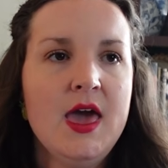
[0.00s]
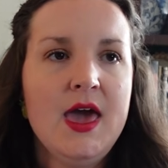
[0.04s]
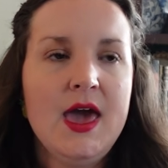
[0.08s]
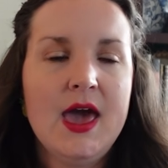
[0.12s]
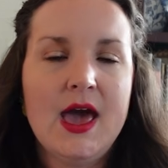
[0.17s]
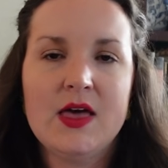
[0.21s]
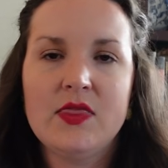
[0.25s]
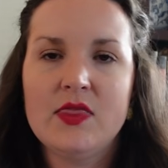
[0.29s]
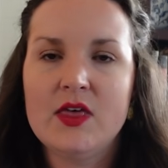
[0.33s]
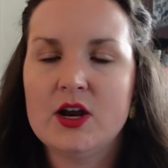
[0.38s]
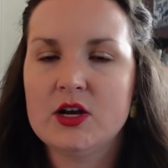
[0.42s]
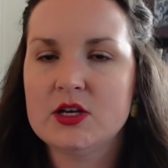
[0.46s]

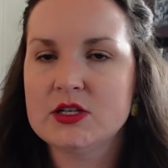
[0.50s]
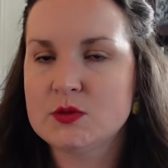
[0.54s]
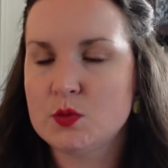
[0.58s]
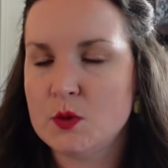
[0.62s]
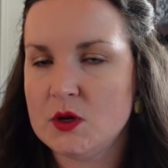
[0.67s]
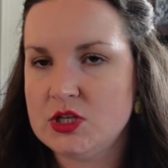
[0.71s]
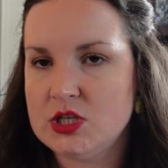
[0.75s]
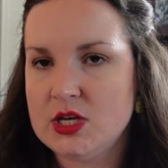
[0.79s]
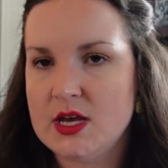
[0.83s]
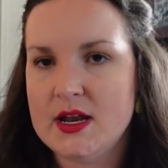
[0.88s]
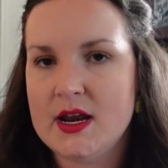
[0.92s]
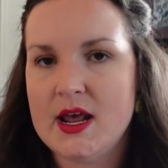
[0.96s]
And then I'll
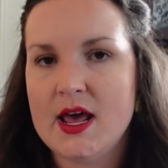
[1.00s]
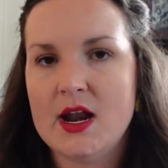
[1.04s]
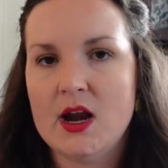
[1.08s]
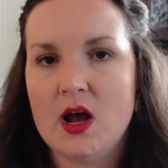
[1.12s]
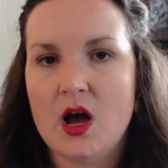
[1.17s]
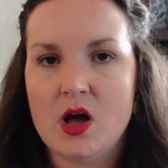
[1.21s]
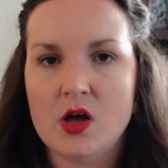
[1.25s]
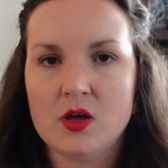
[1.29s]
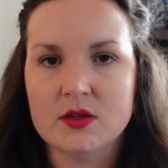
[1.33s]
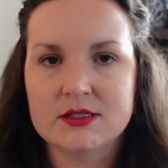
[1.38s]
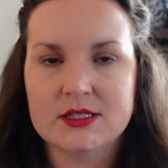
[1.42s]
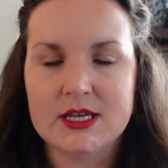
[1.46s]
switch it and
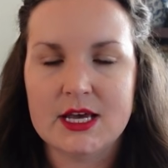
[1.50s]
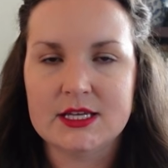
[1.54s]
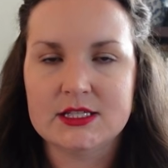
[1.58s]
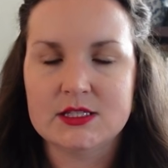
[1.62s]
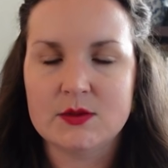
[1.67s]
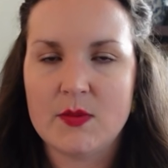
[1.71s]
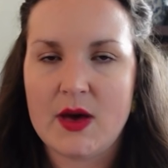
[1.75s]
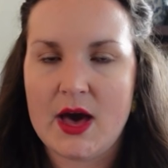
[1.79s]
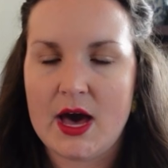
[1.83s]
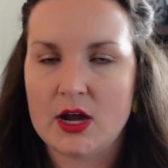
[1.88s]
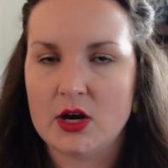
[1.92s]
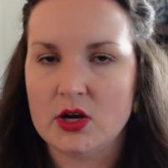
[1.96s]
I'll say
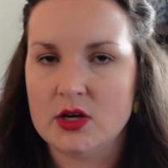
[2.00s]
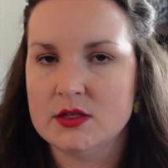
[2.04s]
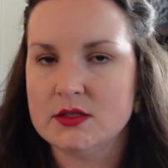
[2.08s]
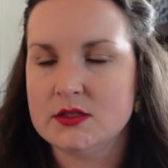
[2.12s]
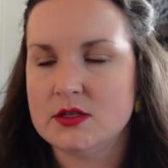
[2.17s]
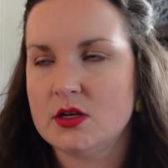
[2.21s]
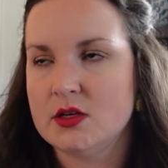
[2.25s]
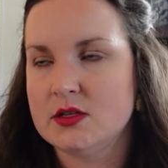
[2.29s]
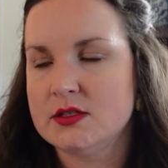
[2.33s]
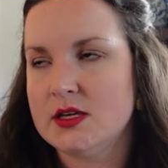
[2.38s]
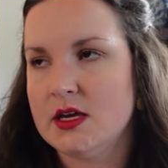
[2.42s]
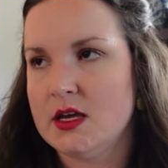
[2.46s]
some patterns
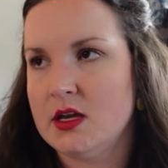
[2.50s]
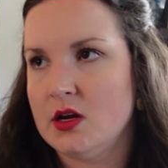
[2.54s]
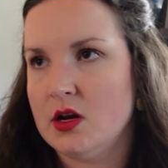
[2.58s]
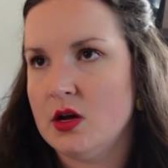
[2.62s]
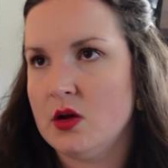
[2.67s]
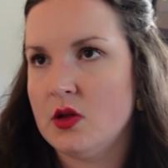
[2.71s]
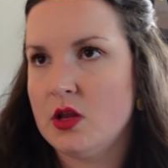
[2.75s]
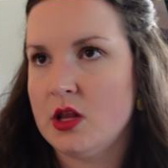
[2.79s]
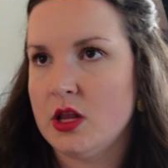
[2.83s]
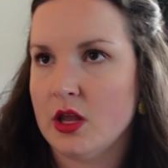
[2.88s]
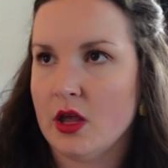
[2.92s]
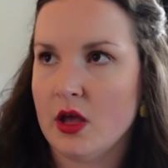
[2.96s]
and I'll say, you
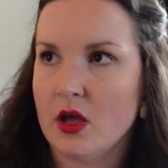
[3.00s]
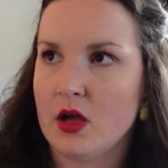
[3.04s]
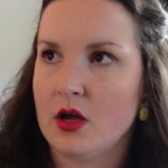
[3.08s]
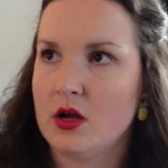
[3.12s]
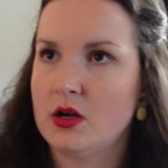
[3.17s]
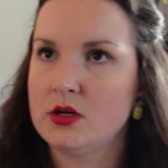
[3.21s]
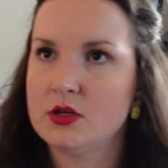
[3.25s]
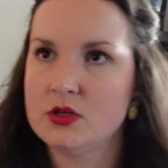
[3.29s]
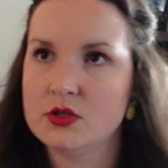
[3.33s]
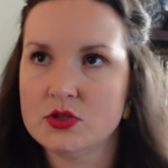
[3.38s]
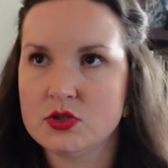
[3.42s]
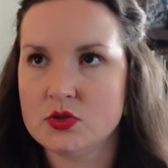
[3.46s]
know,
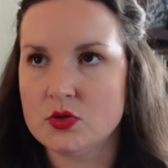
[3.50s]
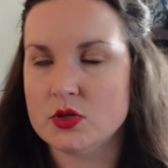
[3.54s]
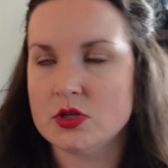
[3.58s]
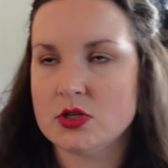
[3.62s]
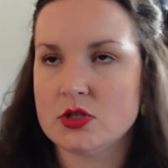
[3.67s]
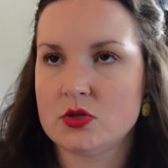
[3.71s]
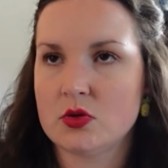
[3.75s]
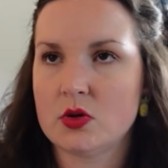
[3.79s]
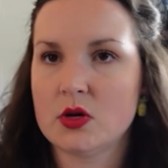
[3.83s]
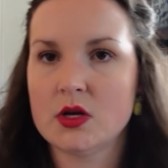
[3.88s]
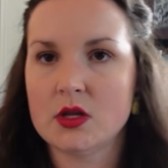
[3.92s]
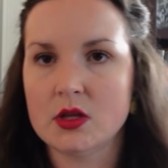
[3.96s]
long, short,
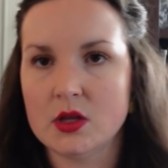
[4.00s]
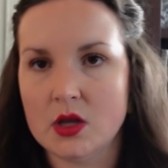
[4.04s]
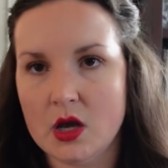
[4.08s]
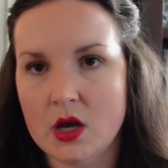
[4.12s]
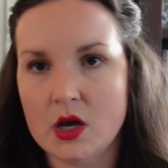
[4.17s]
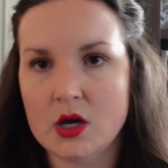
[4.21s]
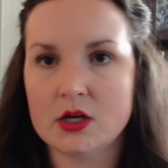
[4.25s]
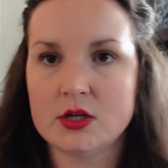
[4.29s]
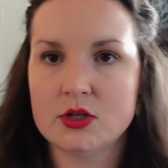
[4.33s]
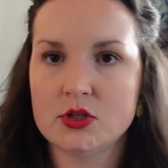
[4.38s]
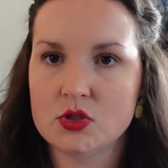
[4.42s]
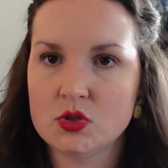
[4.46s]
short,
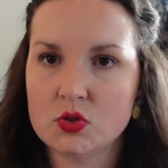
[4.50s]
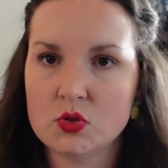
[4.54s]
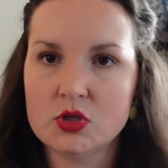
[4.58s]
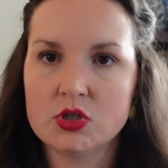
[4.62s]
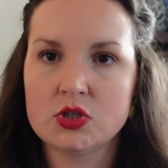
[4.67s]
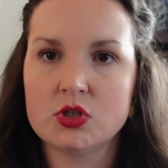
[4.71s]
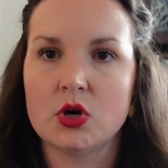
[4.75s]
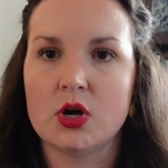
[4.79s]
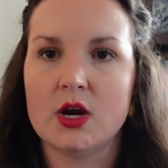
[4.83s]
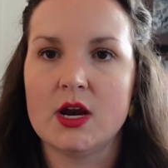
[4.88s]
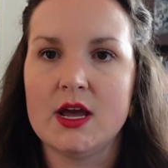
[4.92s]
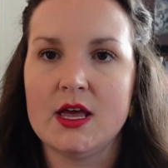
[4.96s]
long, short,
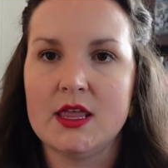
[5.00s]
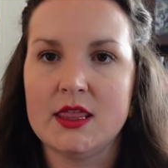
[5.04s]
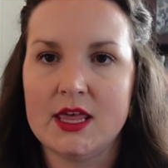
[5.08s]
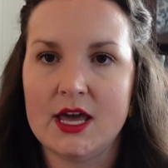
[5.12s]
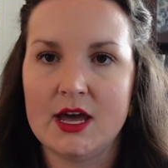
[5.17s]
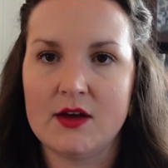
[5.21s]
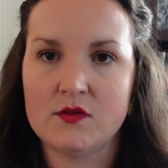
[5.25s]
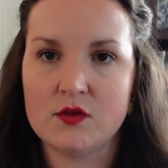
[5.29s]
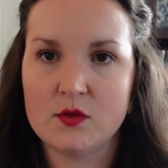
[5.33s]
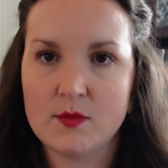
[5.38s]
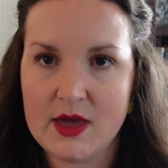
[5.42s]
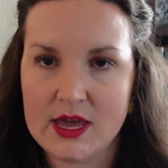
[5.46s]
short, and they
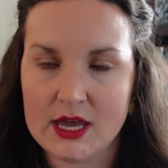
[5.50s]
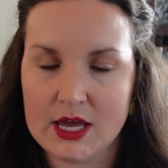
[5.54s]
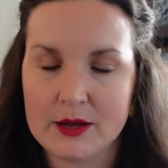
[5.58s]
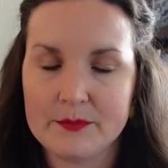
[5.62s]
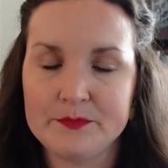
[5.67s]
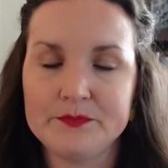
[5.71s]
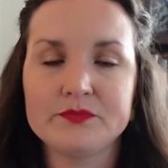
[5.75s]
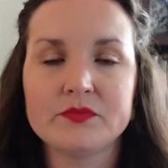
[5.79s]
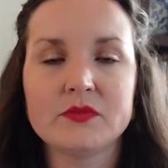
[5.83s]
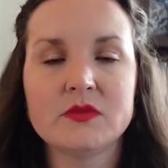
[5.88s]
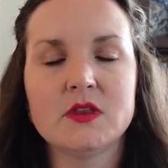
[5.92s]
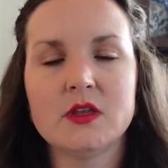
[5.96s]
have to make it.